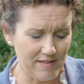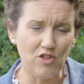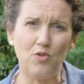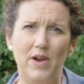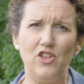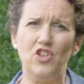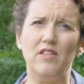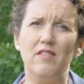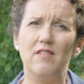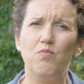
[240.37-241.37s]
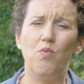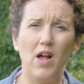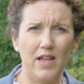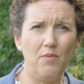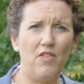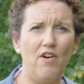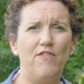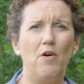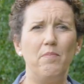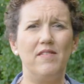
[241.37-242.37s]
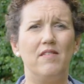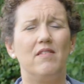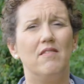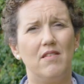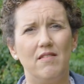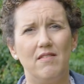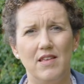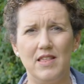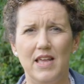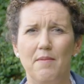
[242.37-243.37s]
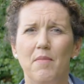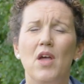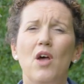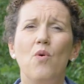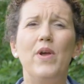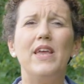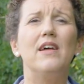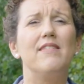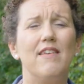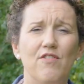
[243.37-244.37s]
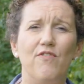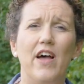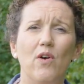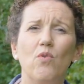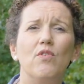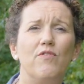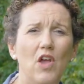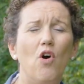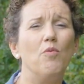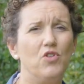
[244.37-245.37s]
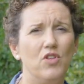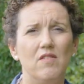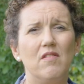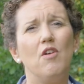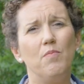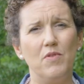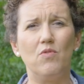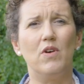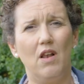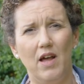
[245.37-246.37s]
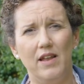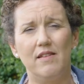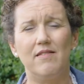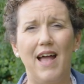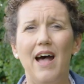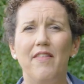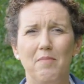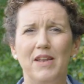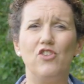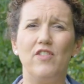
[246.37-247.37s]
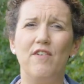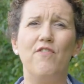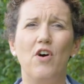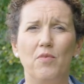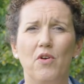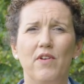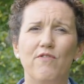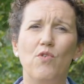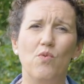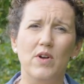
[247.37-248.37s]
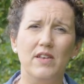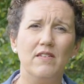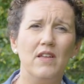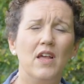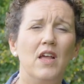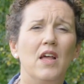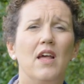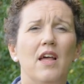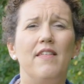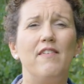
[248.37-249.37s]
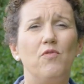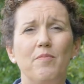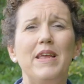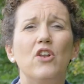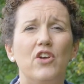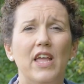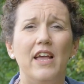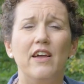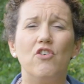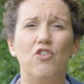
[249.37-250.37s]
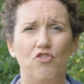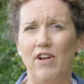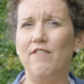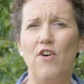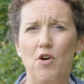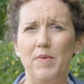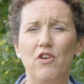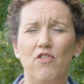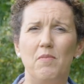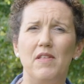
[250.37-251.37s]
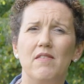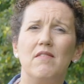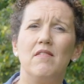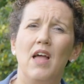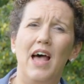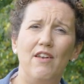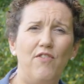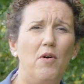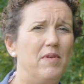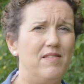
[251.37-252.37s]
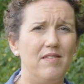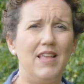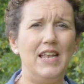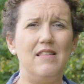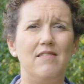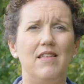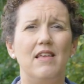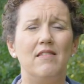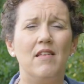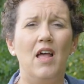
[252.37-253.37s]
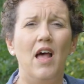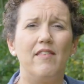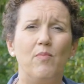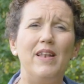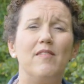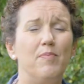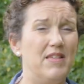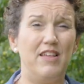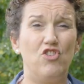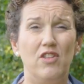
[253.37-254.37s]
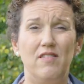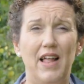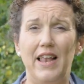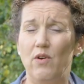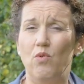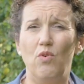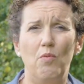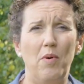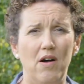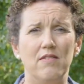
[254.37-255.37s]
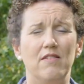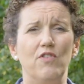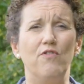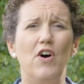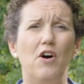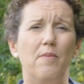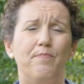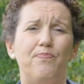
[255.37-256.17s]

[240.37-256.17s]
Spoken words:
situations, working with our farm business consultancy team, we can identify all of the options open to a client as to how they manage their farm going forward. This would mean looking at contract farming agreements and farm business tenancies, as well as potentially selling all or part of the farm.